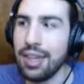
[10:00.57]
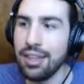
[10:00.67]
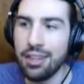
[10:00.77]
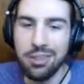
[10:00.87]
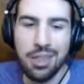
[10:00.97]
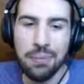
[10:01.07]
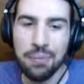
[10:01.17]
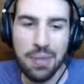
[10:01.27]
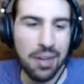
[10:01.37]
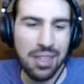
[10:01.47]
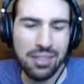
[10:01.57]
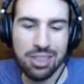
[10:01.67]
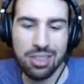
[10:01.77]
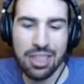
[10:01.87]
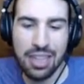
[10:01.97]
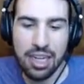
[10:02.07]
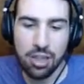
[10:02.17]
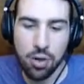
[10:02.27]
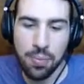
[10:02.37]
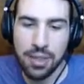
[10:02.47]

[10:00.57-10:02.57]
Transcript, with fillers: I know they, I'm not even sure they can go